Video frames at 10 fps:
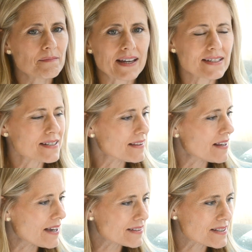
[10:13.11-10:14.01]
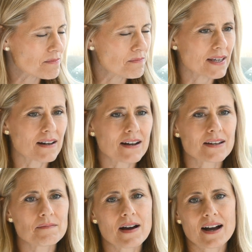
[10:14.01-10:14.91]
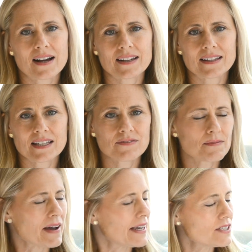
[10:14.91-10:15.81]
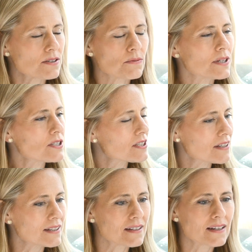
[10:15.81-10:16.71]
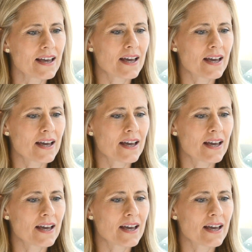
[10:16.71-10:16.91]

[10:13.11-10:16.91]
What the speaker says: my intellect, beyond even my intuition,